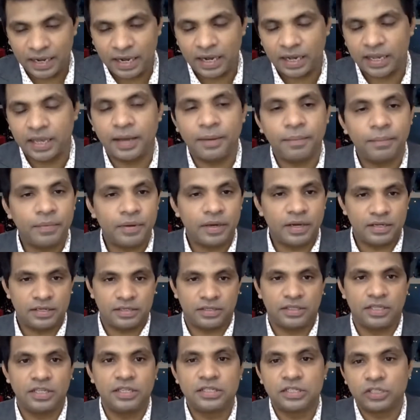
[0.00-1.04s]
Okay,
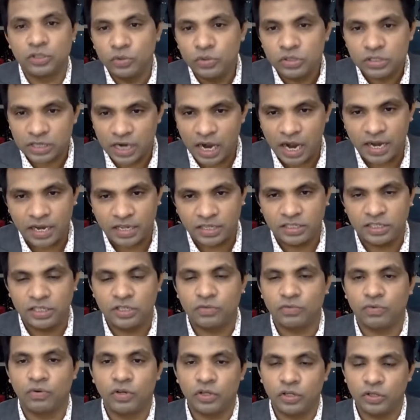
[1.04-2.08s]
these two strategies
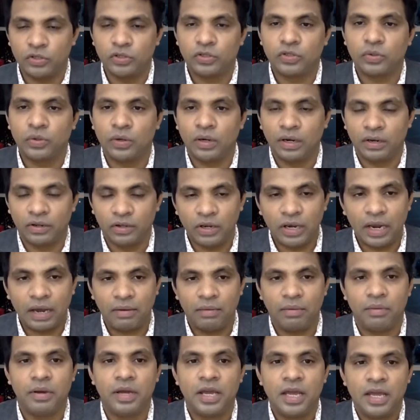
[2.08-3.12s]
for you'll
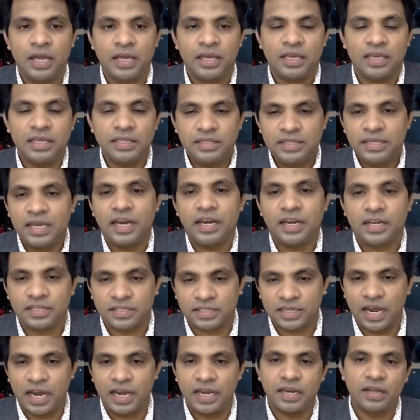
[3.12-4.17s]
have easy
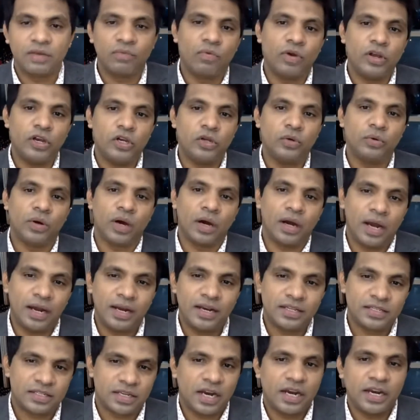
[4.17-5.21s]
understanding when you
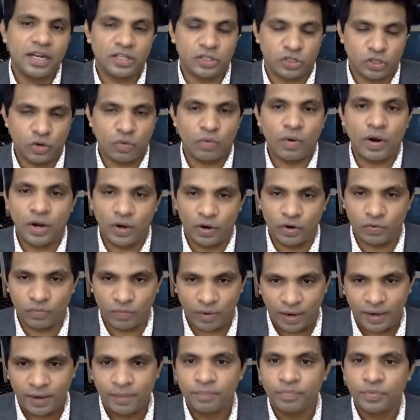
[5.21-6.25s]
understand SEO 101.